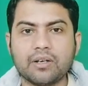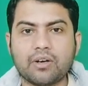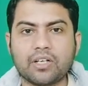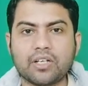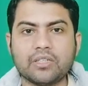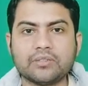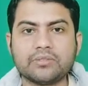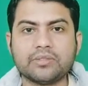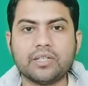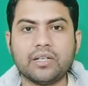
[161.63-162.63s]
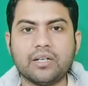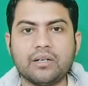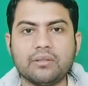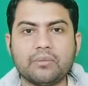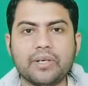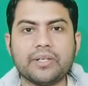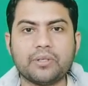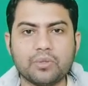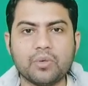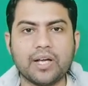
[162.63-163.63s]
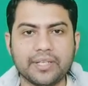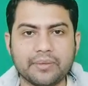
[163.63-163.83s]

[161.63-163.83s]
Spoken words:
cutoff went too high.